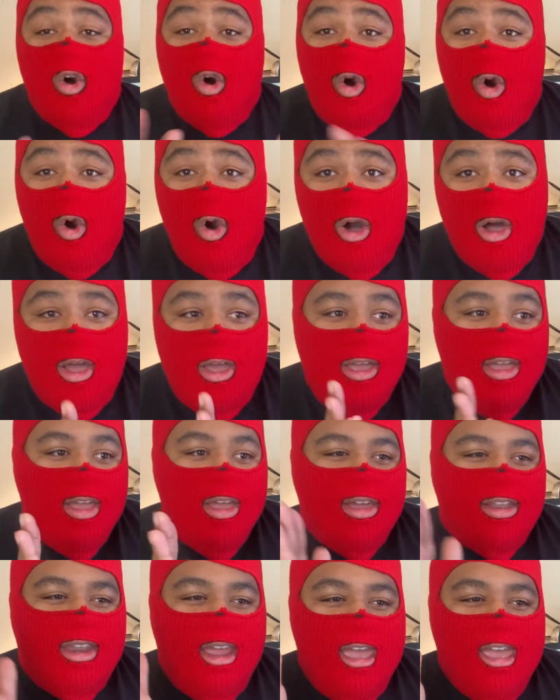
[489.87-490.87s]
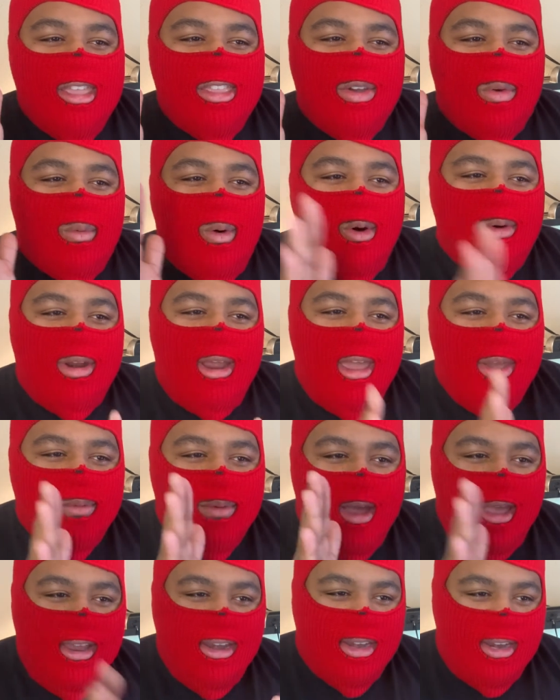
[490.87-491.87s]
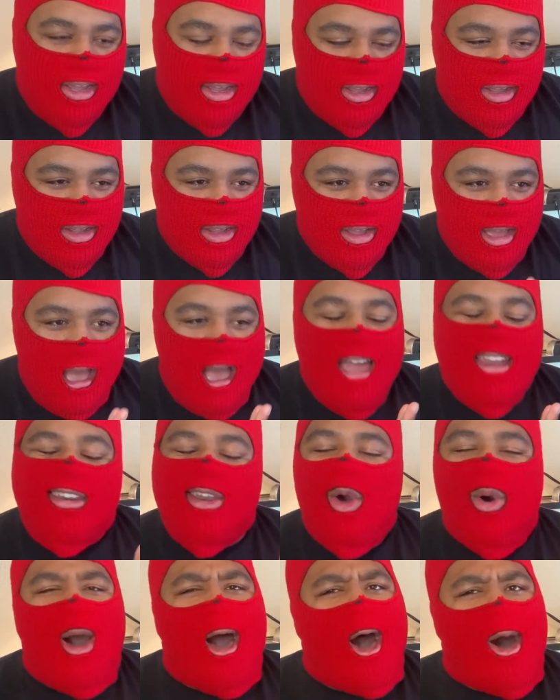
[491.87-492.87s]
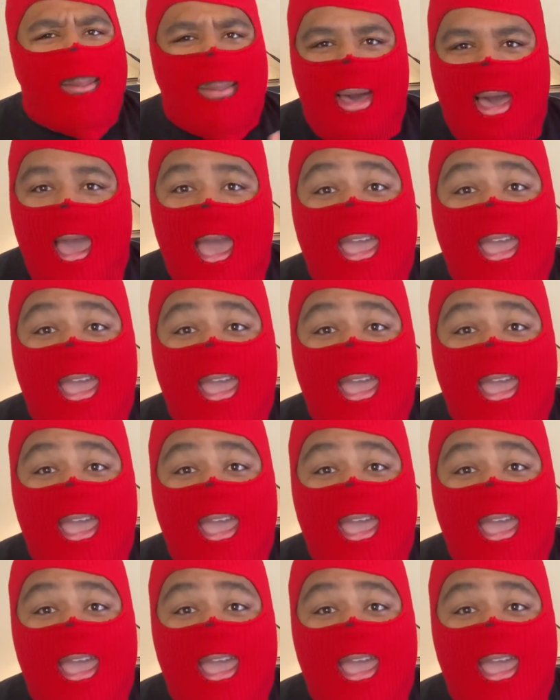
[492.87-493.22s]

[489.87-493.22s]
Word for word: Or they either wore that right there. I know all my